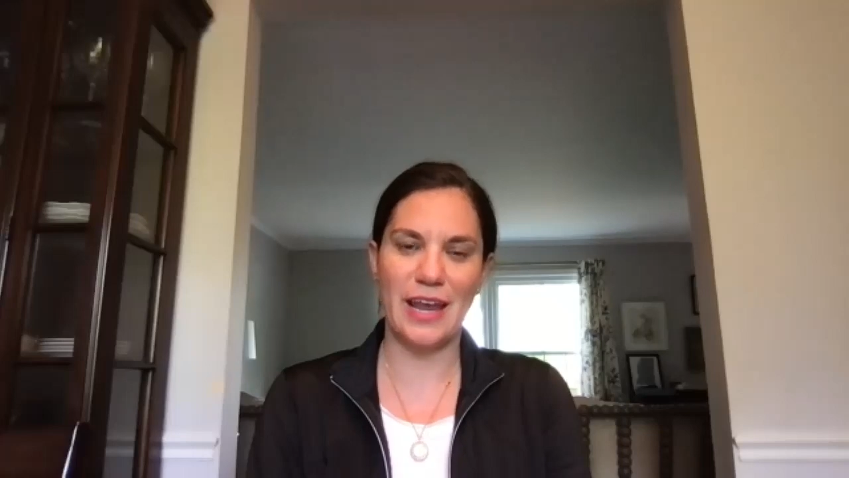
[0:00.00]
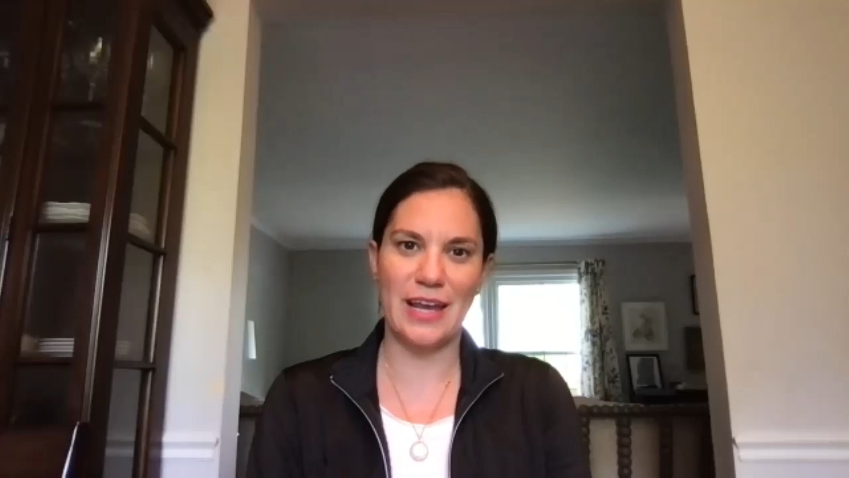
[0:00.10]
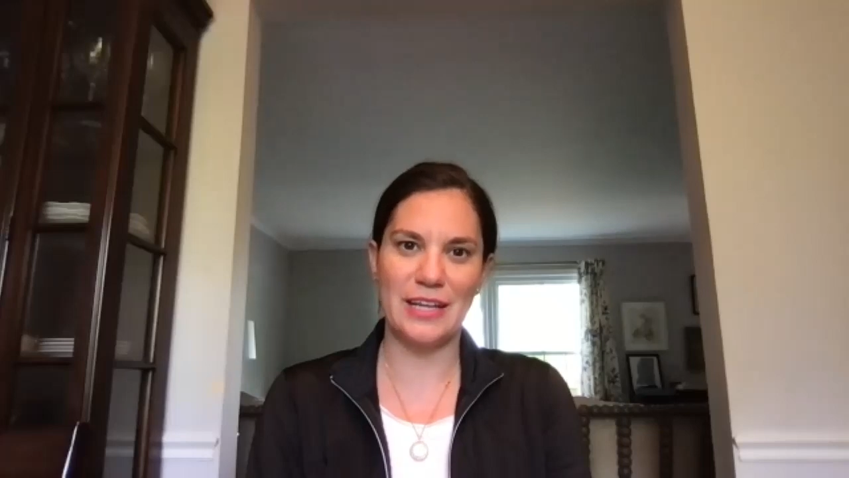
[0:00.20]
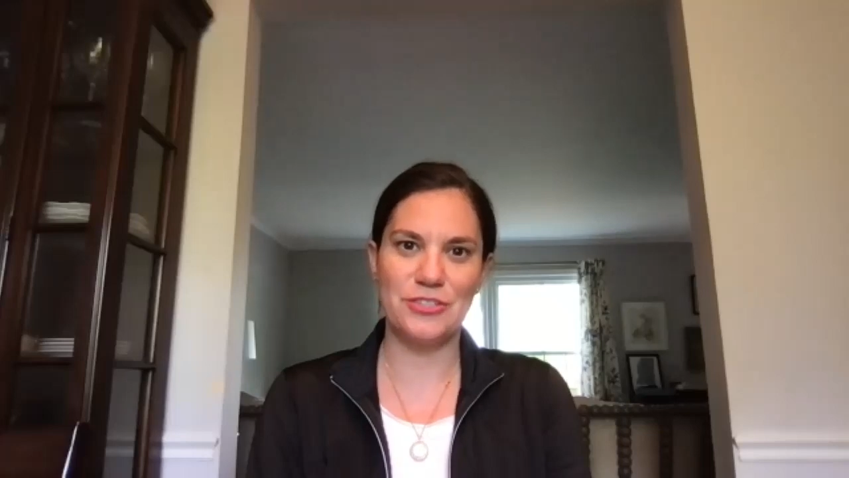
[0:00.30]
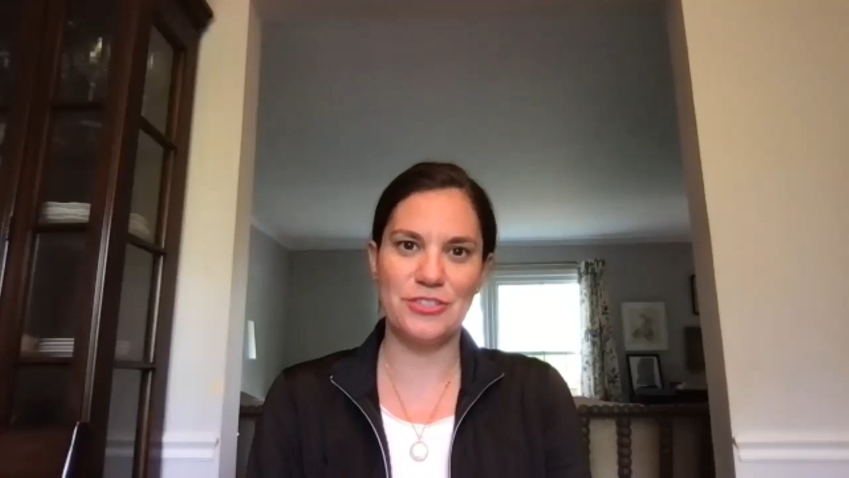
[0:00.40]

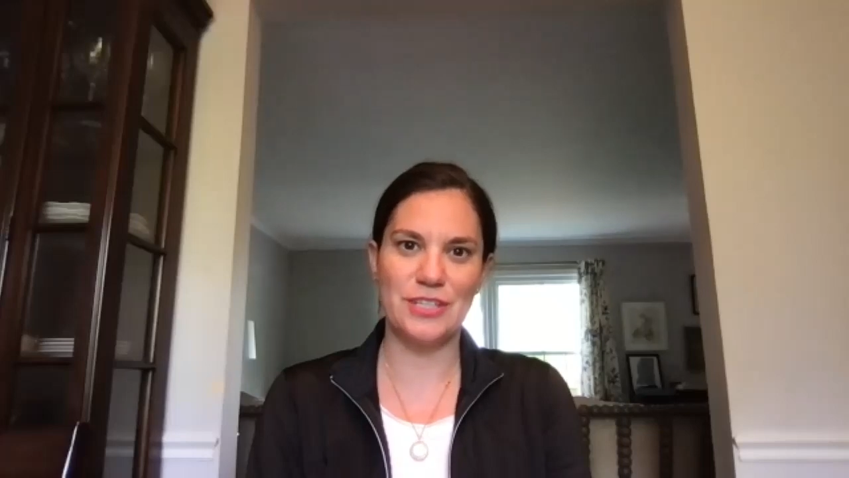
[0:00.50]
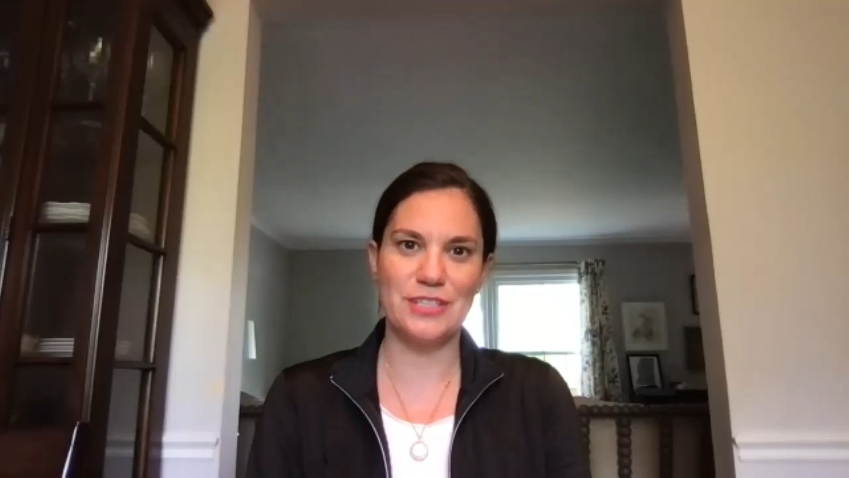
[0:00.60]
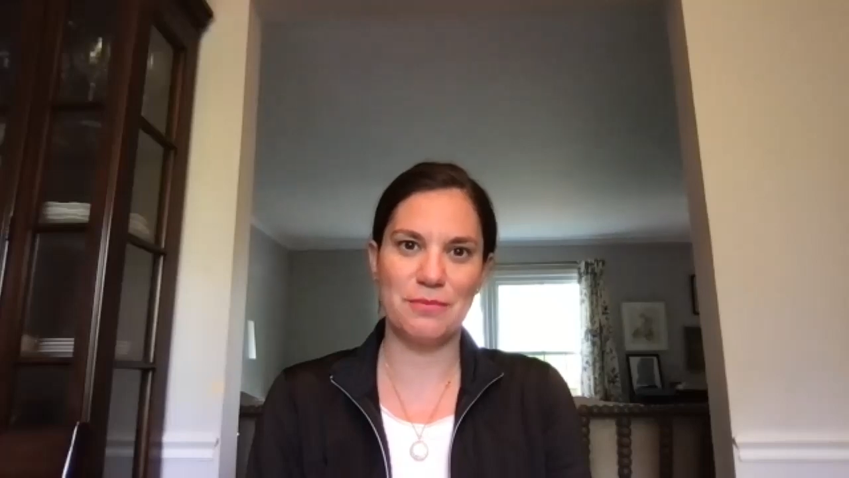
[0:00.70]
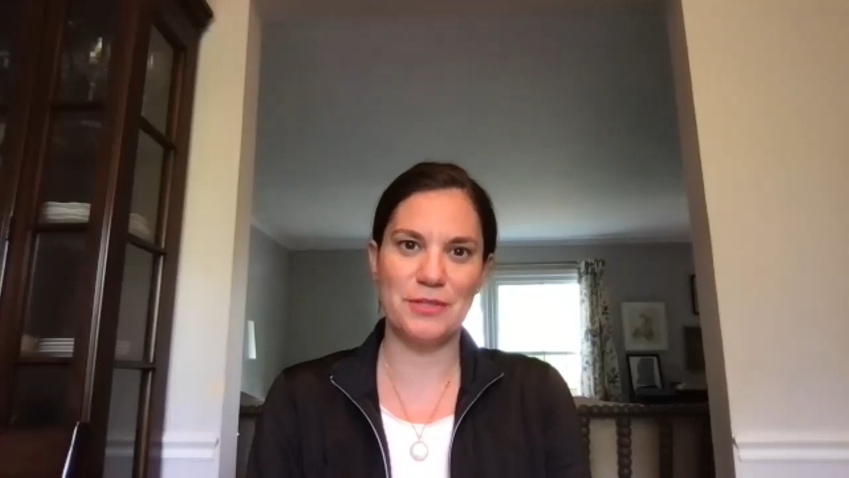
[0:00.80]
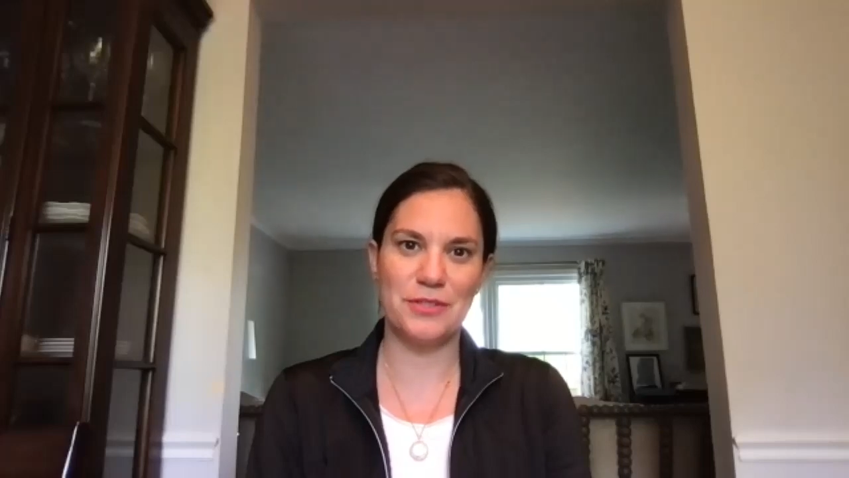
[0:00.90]
and
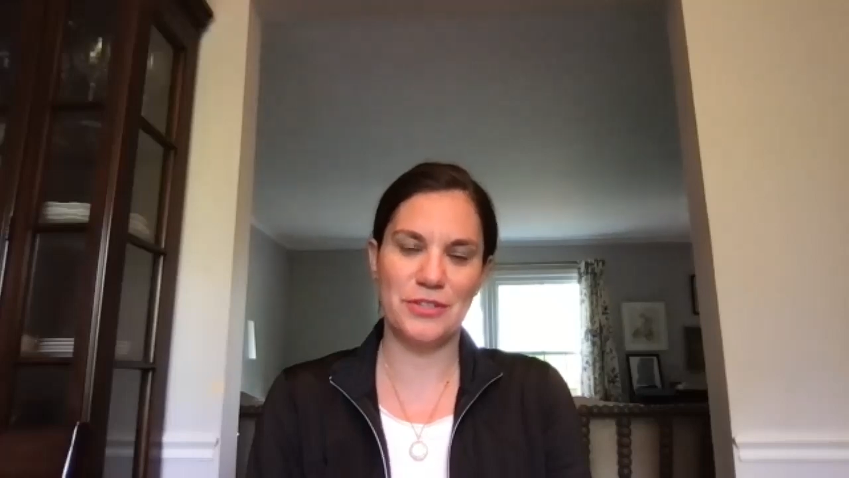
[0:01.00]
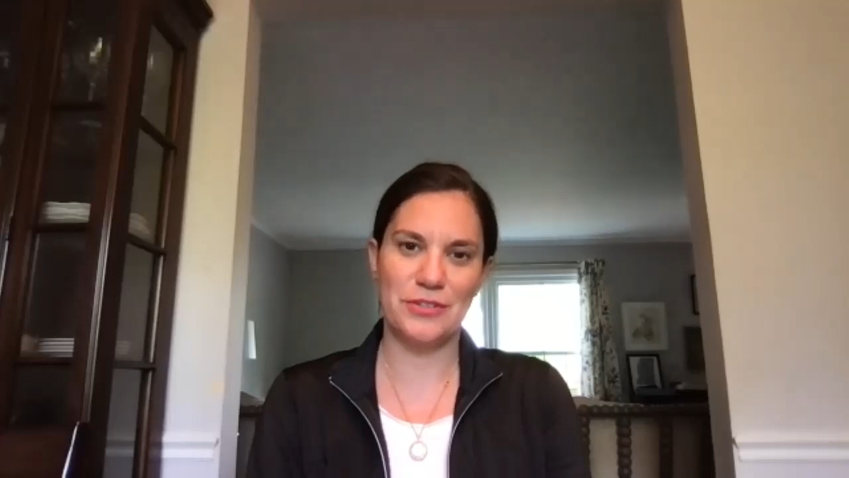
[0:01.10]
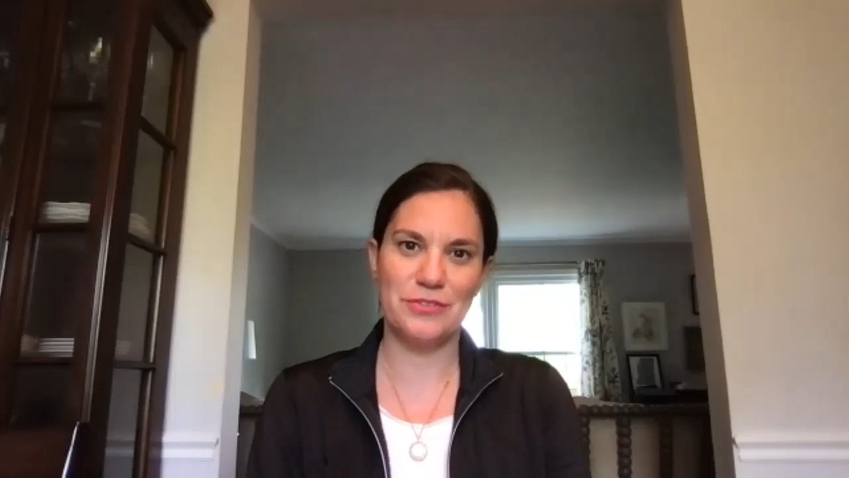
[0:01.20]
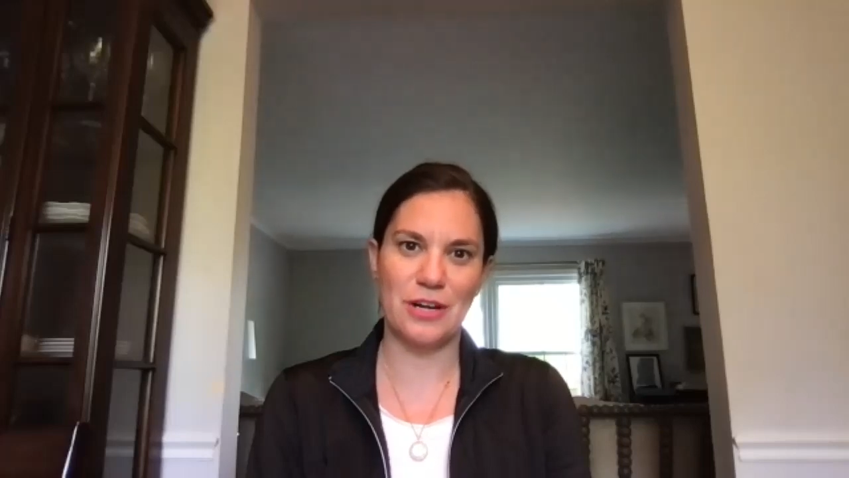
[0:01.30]
GWU